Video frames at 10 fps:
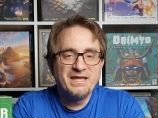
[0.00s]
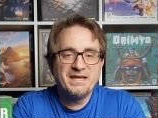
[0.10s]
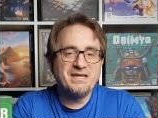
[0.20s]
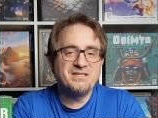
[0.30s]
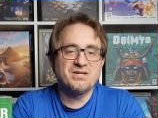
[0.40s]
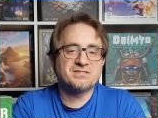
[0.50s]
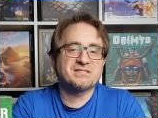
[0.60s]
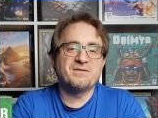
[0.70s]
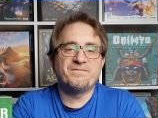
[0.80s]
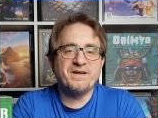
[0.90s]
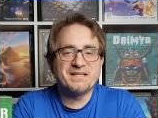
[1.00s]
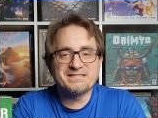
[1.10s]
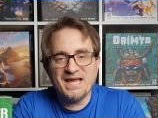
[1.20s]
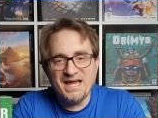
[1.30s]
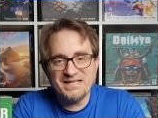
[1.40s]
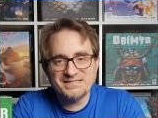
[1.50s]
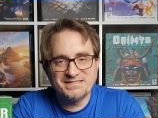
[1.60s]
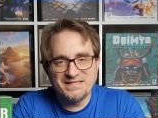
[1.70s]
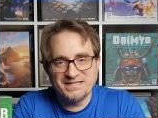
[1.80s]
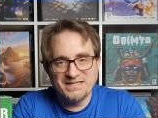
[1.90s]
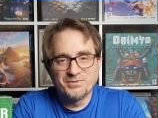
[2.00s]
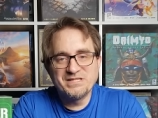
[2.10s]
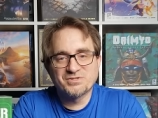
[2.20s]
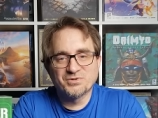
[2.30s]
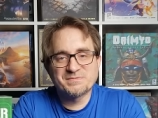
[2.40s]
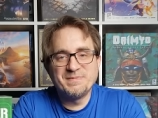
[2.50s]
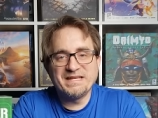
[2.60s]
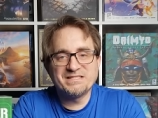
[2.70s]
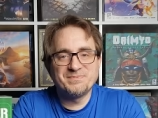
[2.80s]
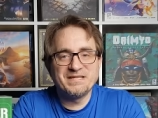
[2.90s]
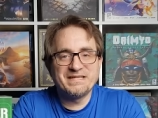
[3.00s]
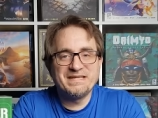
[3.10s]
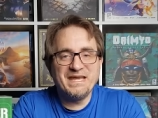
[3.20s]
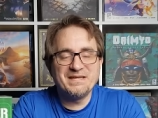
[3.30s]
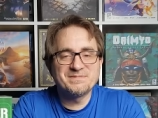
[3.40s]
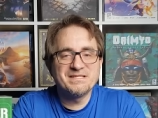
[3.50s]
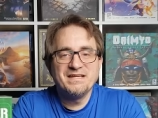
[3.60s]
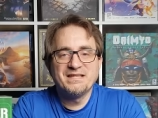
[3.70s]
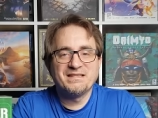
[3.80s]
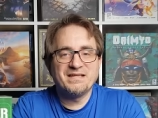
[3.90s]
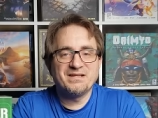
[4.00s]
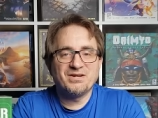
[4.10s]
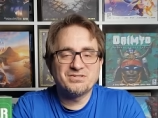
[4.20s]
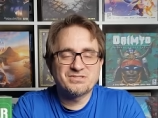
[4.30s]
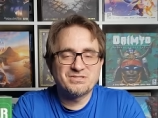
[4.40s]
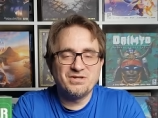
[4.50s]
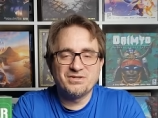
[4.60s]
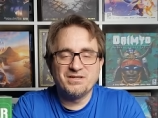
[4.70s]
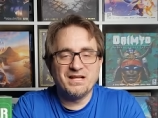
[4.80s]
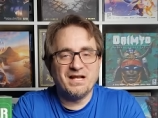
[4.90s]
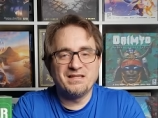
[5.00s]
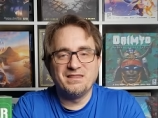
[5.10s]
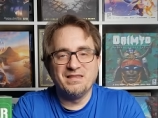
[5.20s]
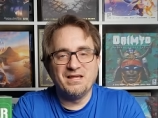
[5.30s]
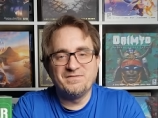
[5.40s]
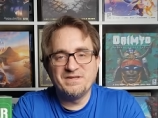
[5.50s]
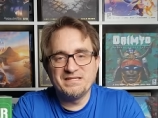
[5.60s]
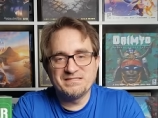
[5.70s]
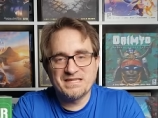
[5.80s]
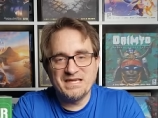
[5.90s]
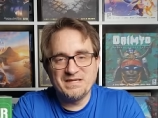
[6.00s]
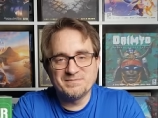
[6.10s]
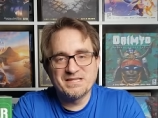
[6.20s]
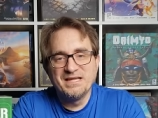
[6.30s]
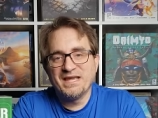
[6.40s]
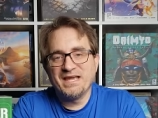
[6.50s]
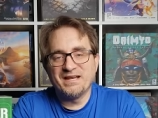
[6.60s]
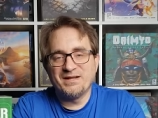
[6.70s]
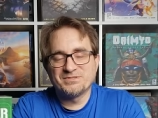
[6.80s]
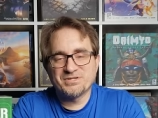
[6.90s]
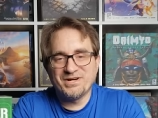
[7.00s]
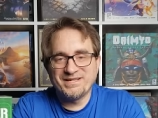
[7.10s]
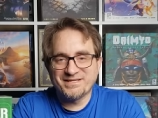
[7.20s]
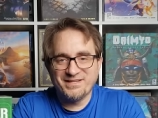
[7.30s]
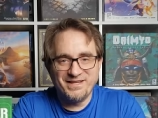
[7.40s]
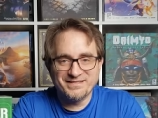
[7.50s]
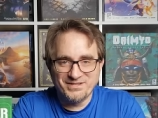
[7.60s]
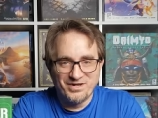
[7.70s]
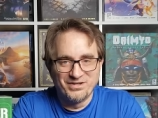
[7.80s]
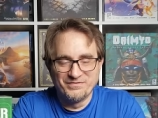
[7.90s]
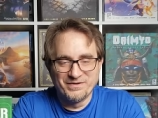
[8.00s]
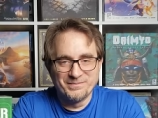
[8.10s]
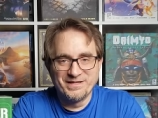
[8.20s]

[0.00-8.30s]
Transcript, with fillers: He does some fantastic resource management games. They are so good. I love his games, and I'm trying to collect all of them.